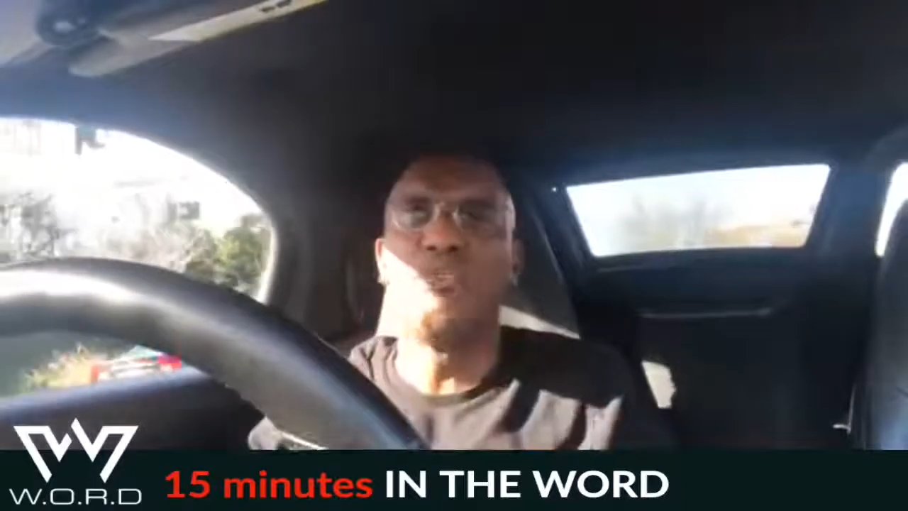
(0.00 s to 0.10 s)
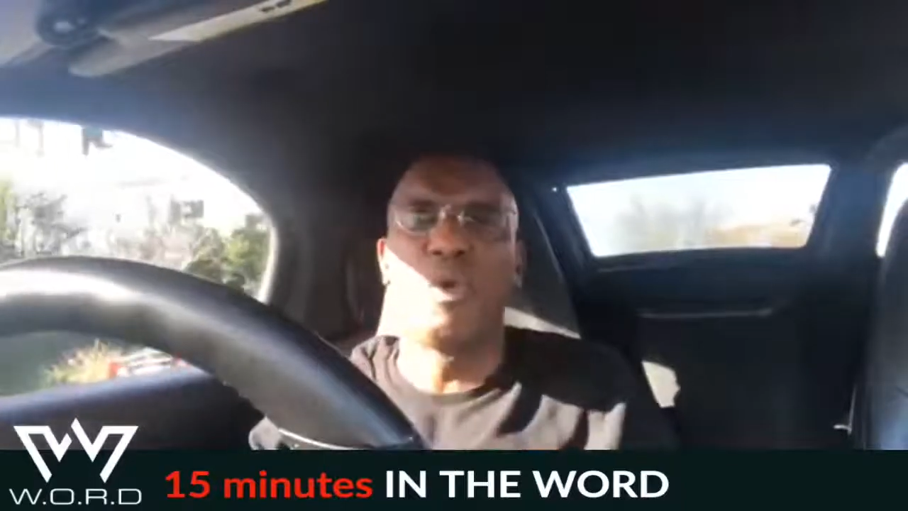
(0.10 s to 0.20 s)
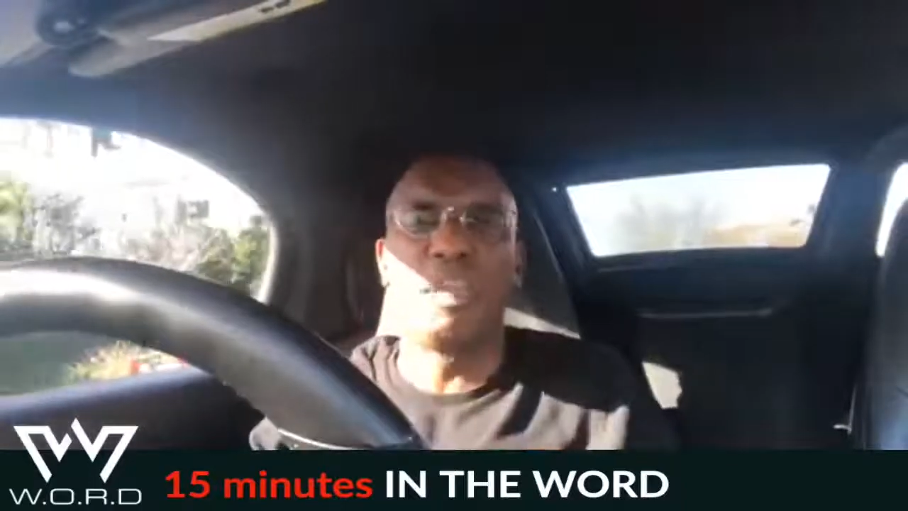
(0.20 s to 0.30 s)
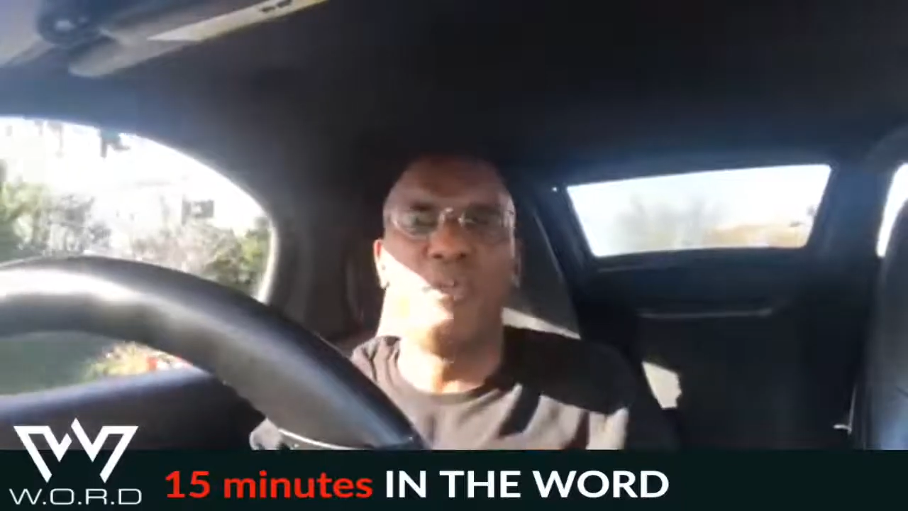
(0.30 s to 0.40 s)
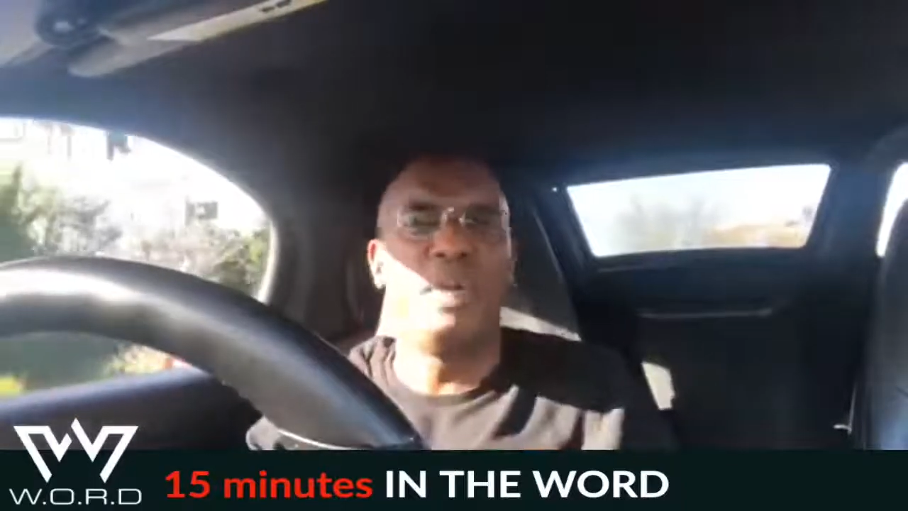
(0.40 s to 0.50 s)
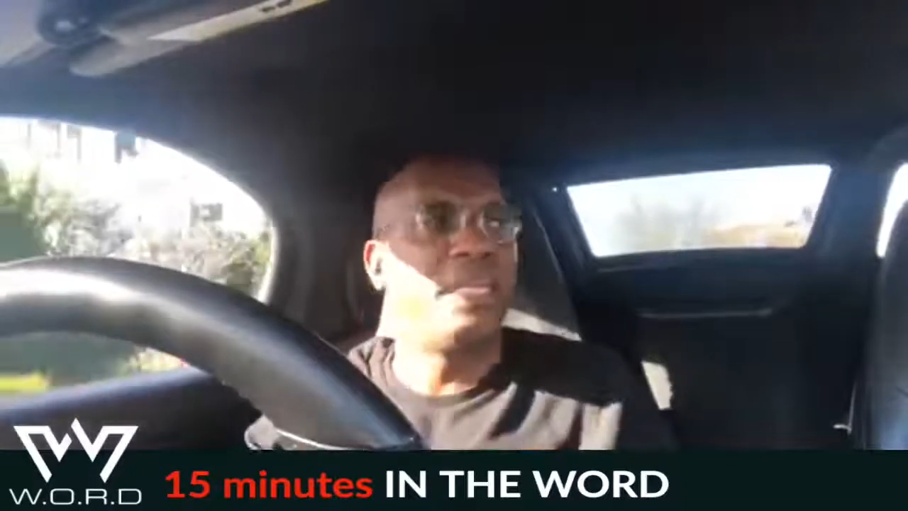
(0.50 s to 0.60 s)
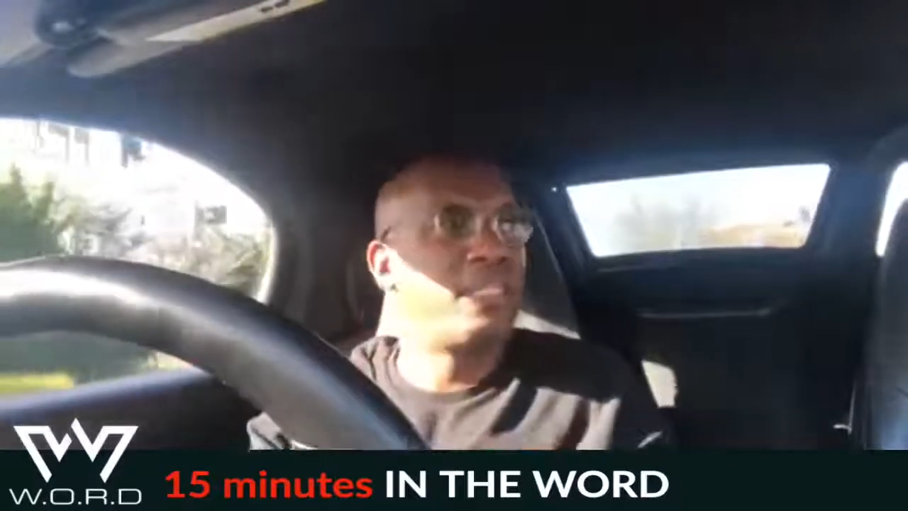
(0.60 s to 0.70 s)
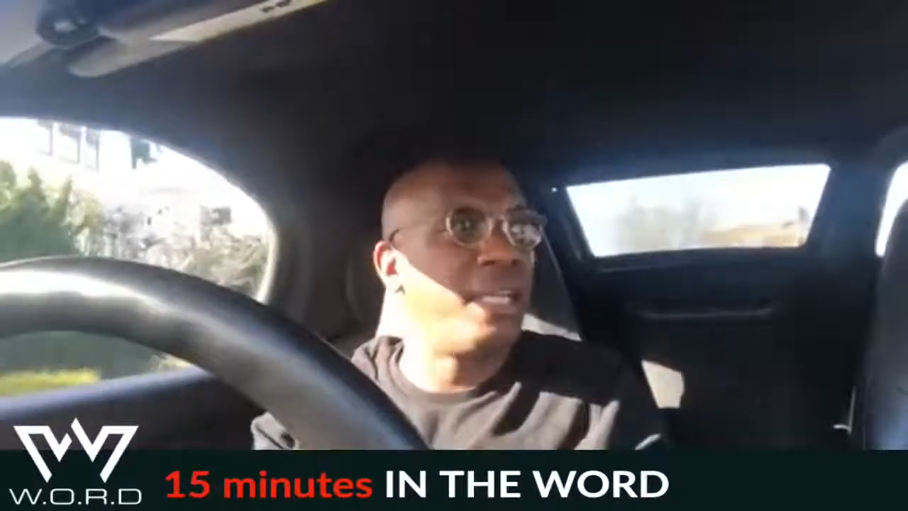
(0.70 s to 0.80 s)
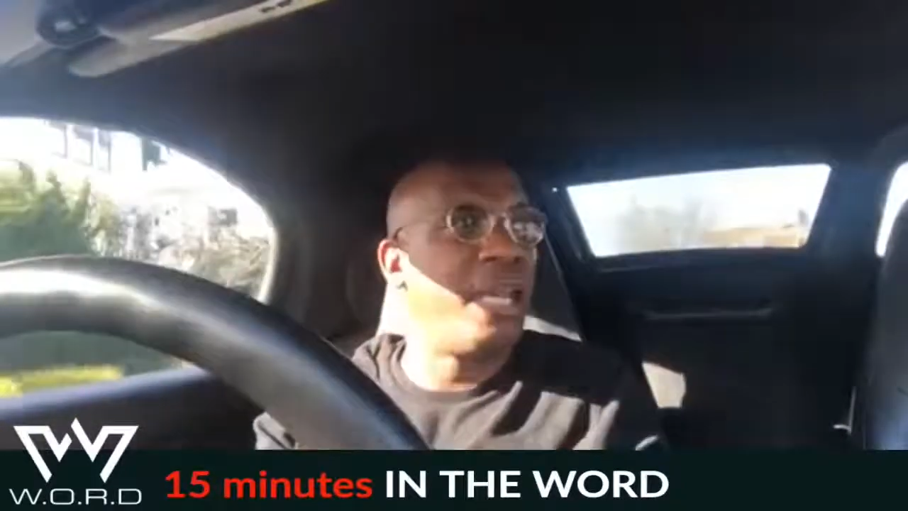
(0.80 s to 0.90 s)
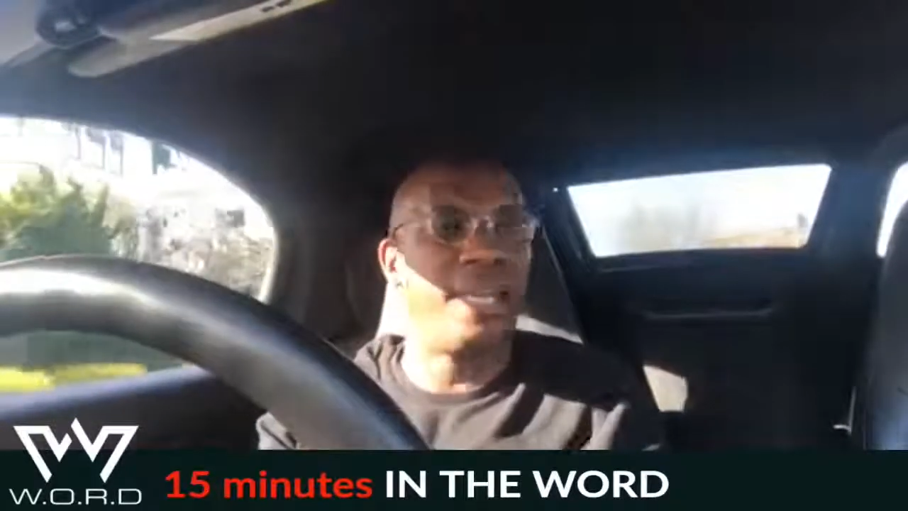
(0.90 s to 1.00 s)
working with is
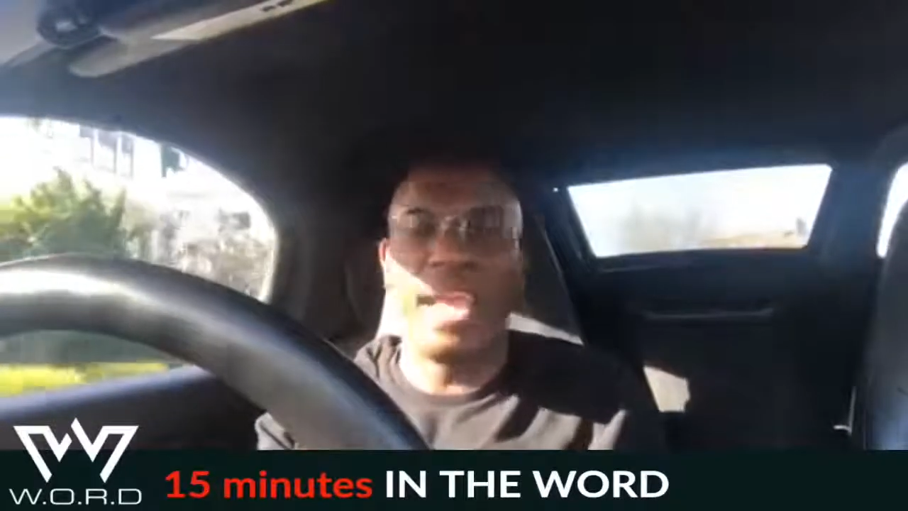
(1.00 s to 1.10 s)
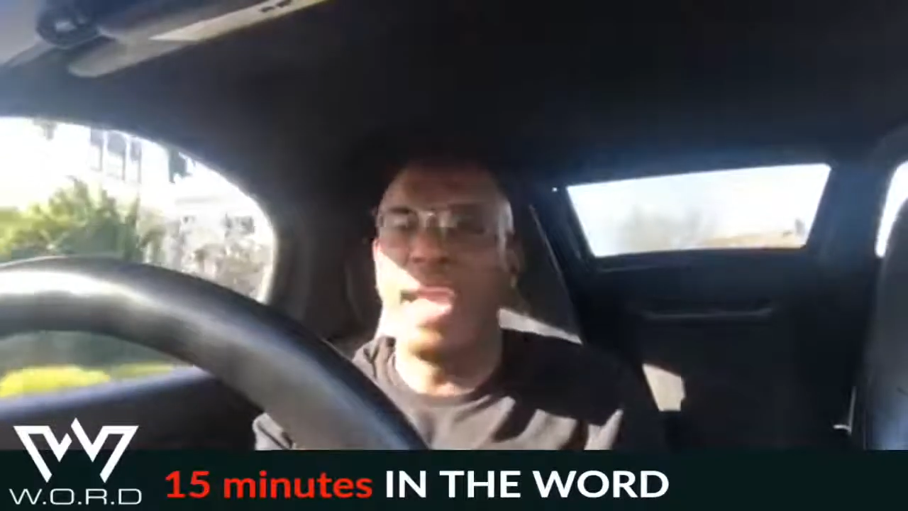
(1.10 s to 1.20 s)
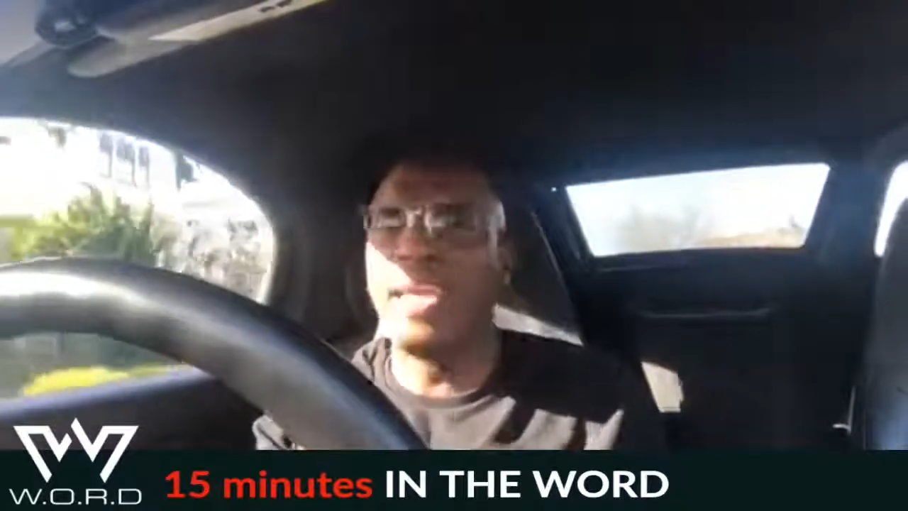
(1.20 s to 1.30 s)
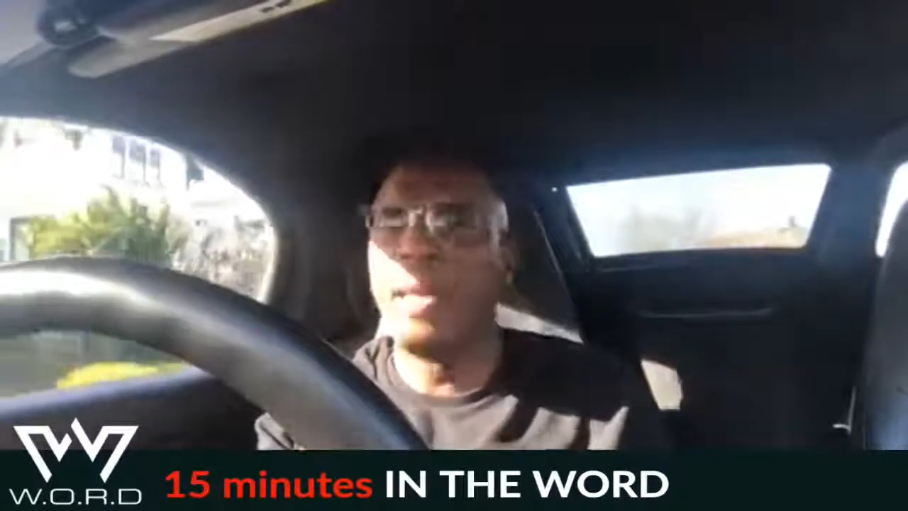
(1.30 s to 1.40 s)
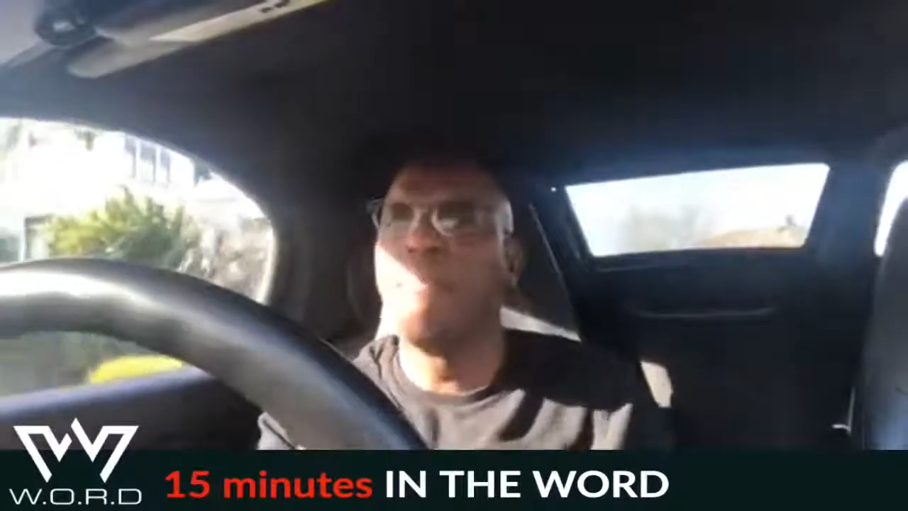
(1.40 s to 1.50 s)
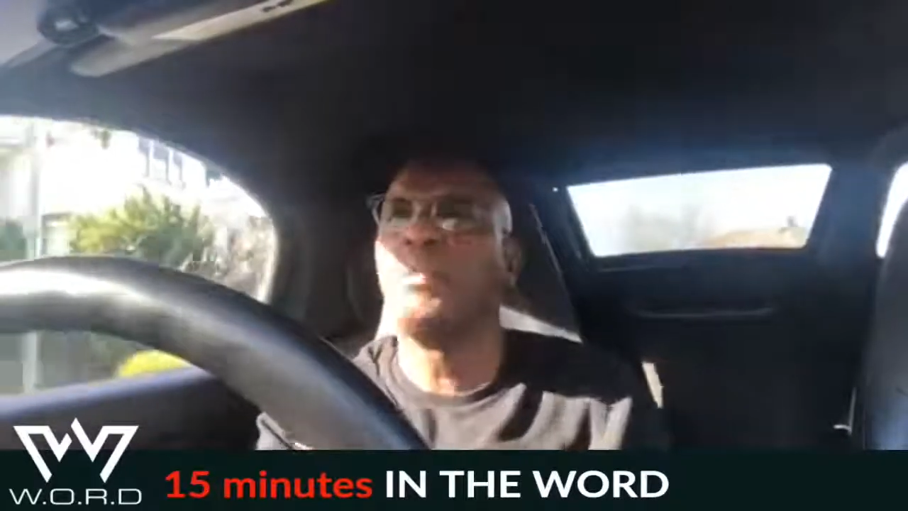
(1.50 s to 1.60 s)
the letter A,